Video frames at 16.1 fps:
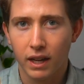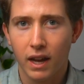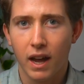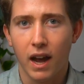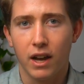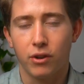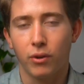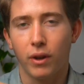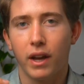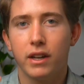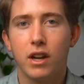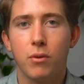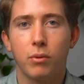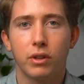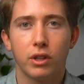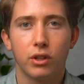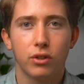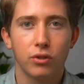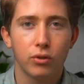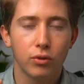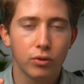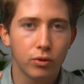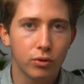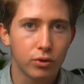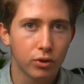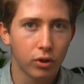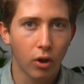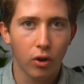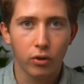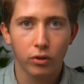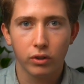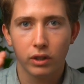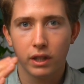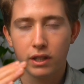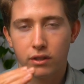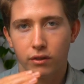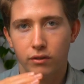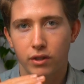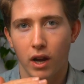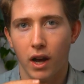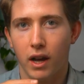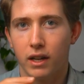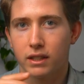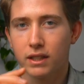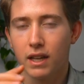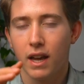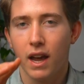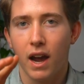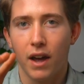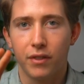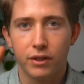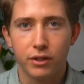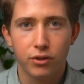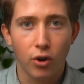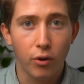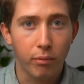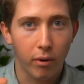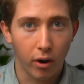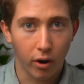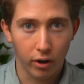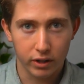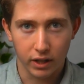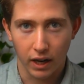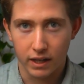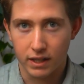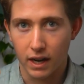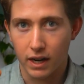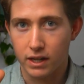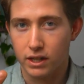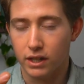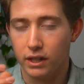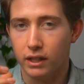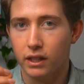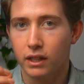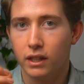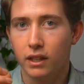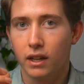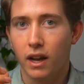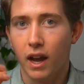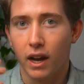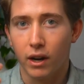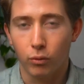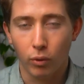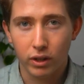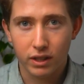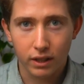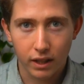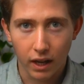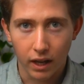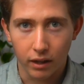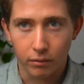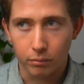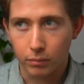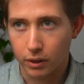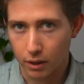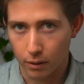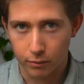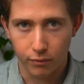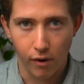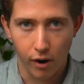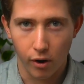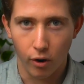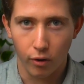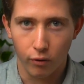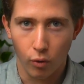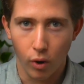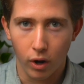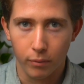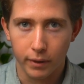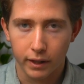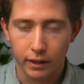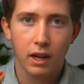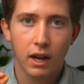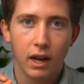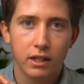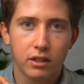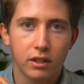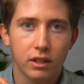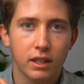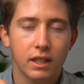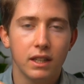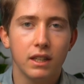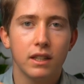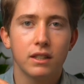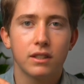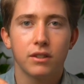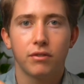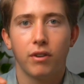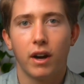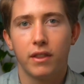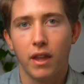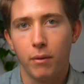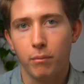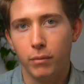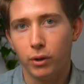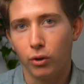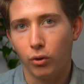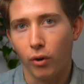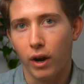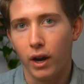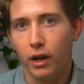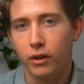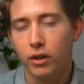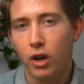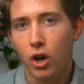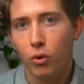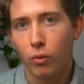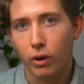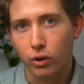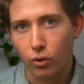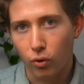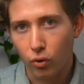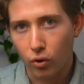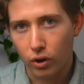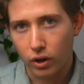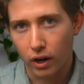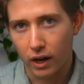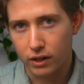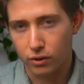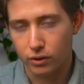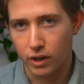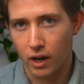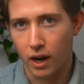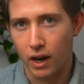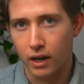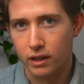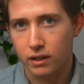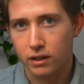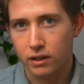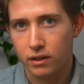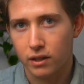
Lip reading: and you'll end up with a huge long list of tasks and there's no prioritization, and it once again becomes very overwhelming. And so the key is to find that middle ground where you organize your tasks,